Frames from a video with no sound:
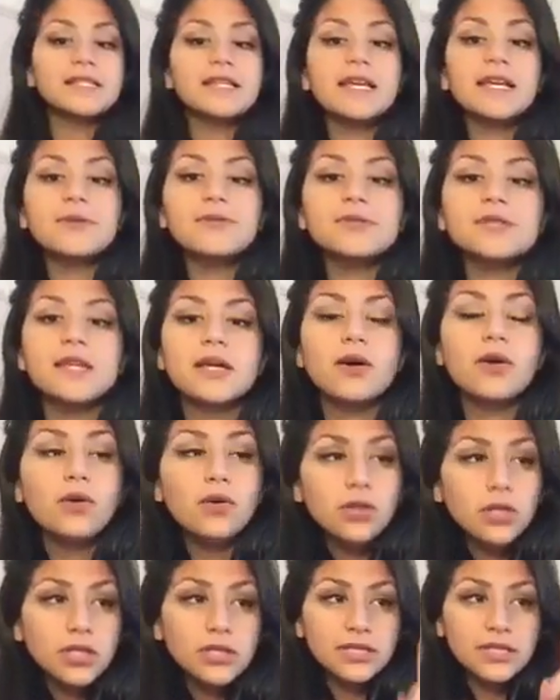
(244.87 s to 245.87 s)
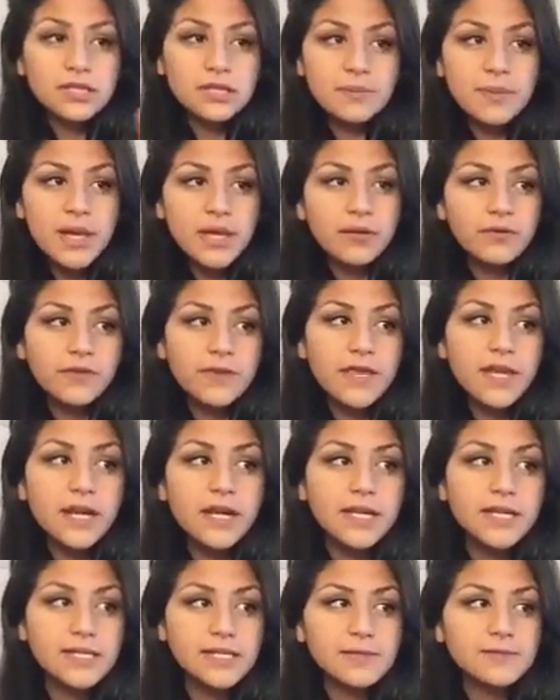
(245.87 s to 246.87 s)
The lady was like, oh, look, there's a man over there.
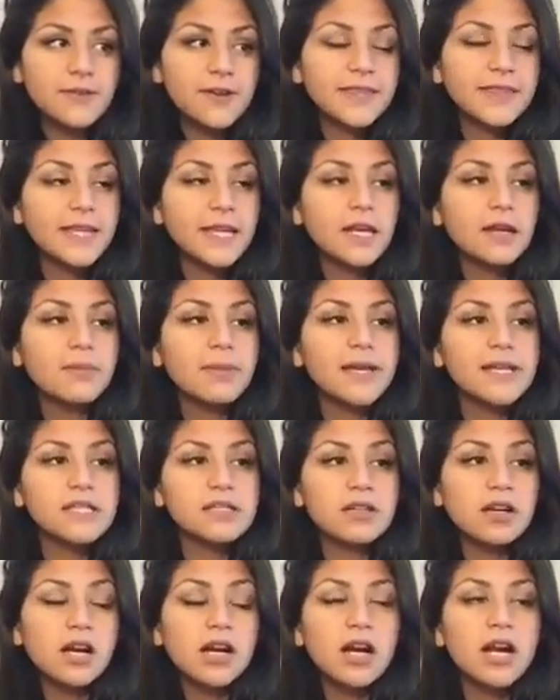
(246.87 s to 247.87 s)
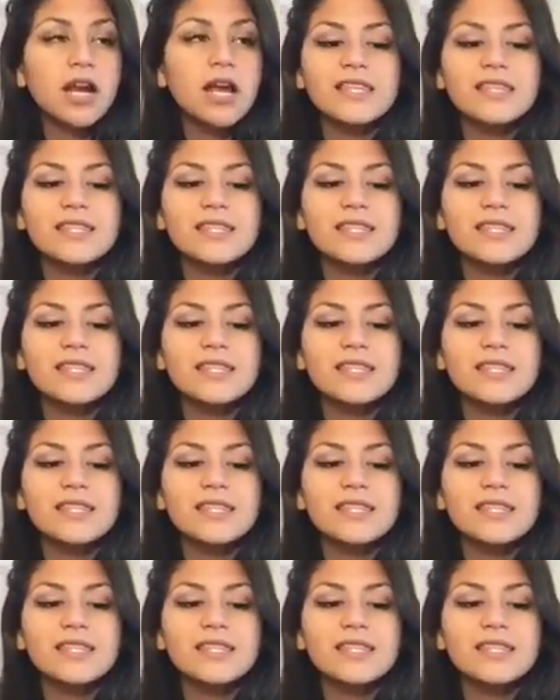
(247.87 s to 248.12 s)
He's right there by his car.